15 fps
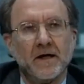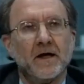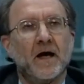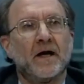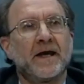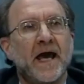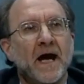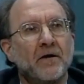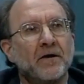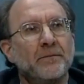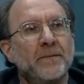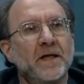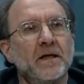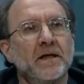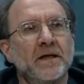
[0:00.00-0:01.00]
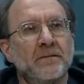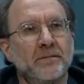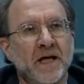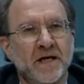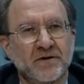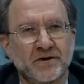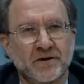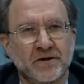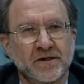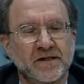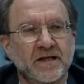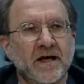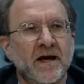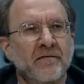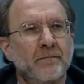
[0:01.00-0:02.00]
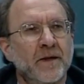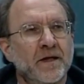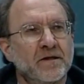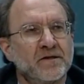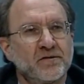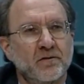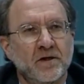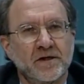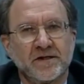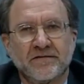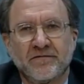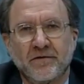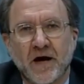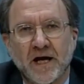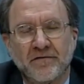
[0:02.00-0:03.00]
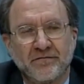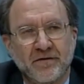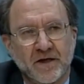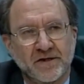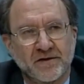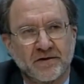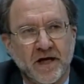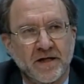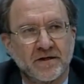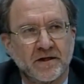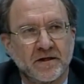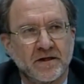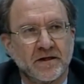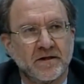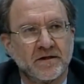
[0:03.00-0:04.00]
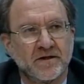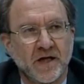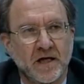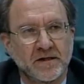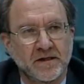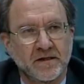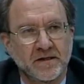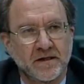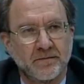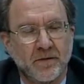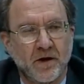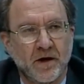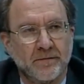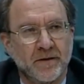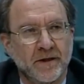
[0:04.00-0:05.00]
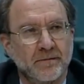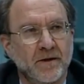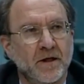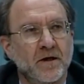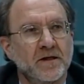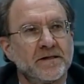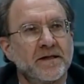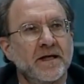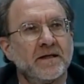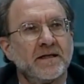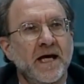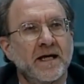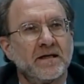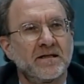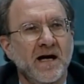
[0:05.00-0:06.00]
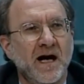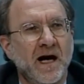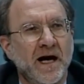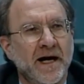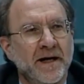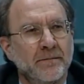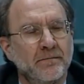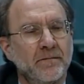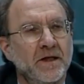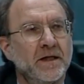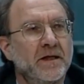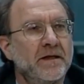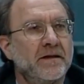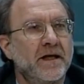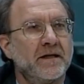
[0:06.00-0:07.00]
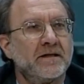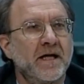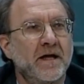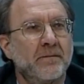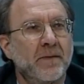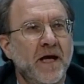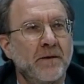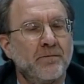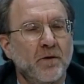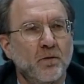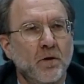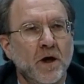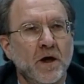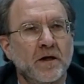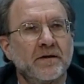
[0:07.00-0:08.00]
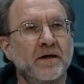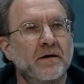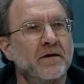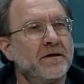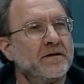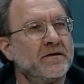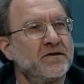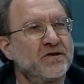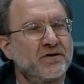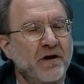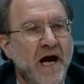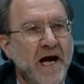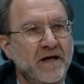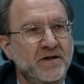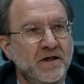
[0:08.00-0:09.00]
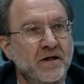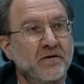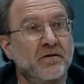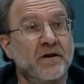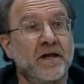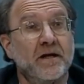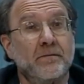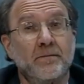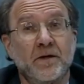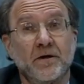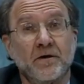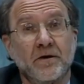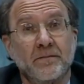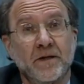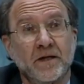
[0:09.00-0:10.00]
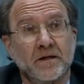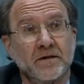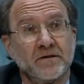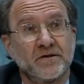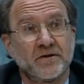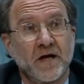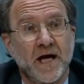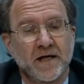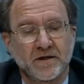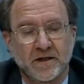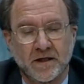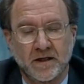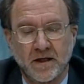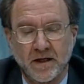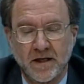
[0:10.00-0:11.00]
accountability measures have been a source of great frustration to the Justice Department because they take time, they take paperwork, they're a distraction, or they appear to be a distraction.